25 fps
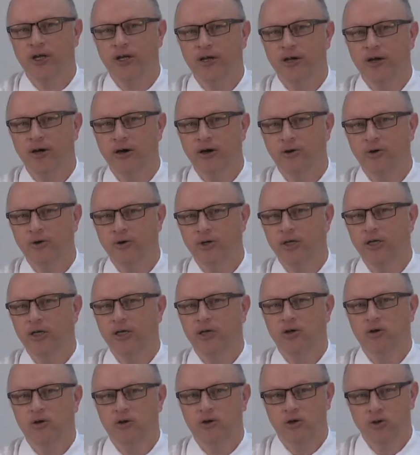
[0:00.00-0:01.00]
want to know
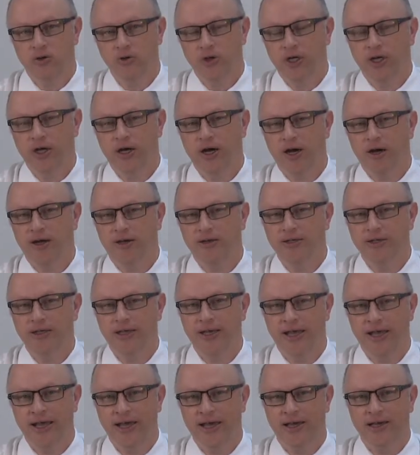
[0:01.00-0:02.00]
who to call,
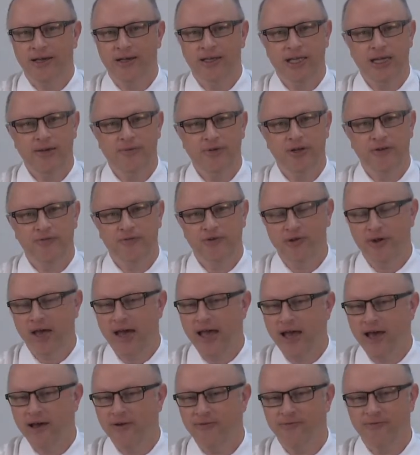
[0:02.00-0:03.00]
and even if you
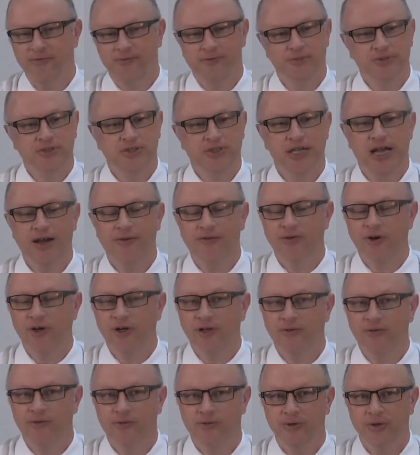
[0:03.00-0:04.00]
have
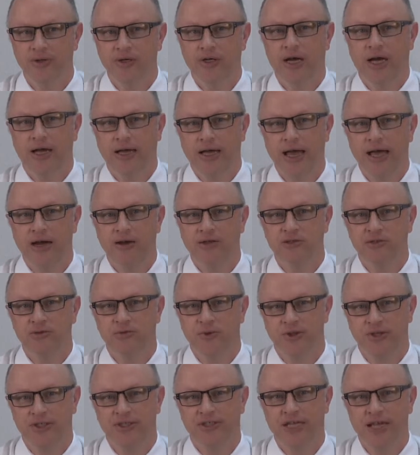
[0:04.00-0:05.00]
several accounts
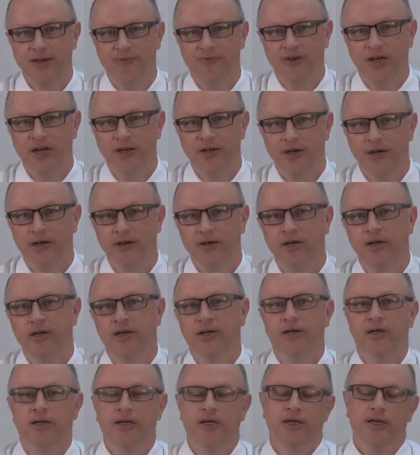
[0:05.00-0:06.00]
with the same vendor,
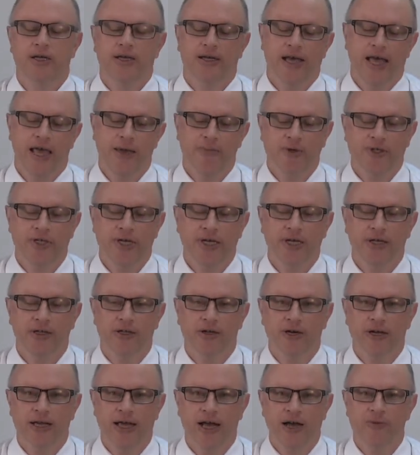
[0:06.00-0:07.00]
a
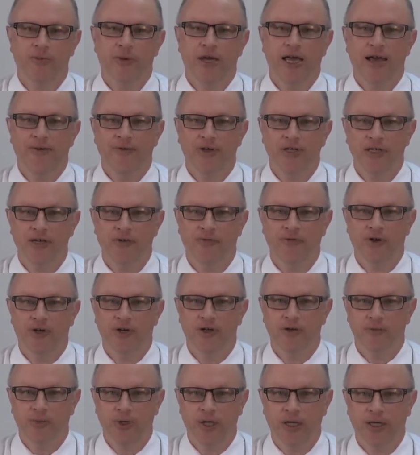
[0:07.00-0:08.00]
particular account may have a
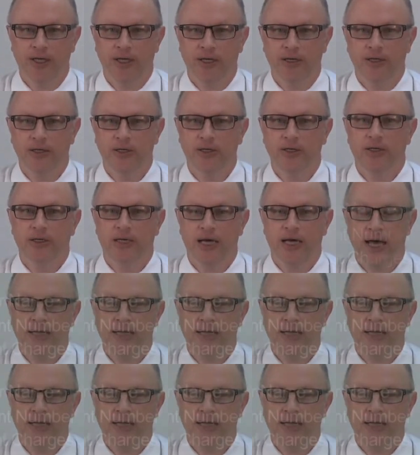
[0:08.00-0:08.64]
different billing